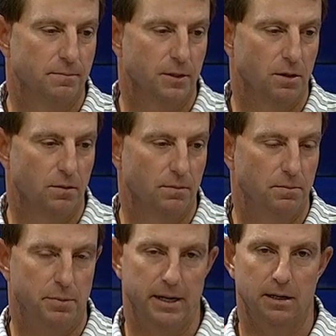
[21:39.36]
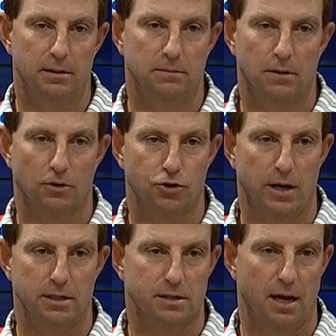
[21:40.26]
You know, Bina and our
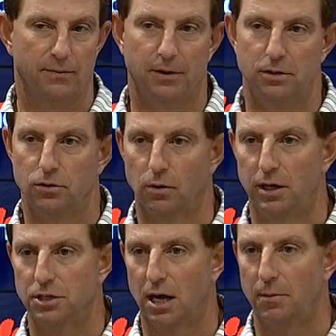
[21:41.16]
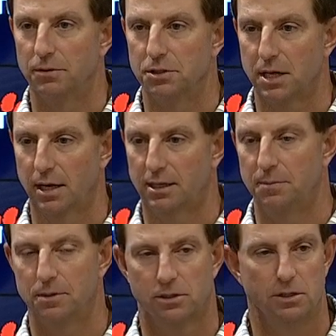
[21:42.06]
training staff, they do a great job of just kind of
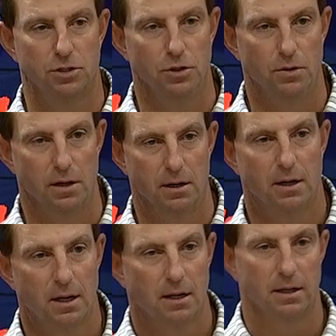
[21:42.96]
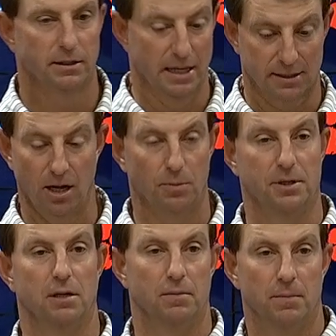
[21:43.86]
keeping us in tune, and I think that's
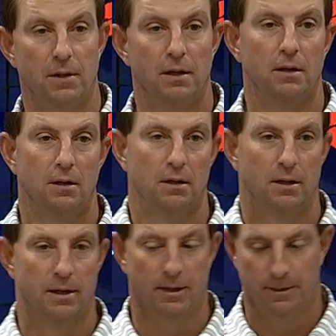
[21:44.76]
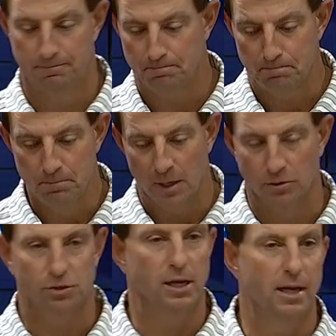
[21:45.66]
helped him, you
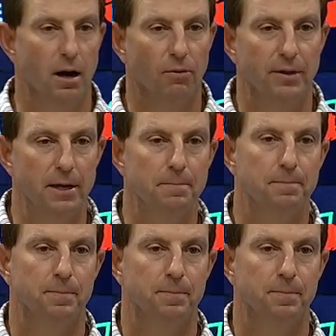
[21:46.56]
know, stay healthy.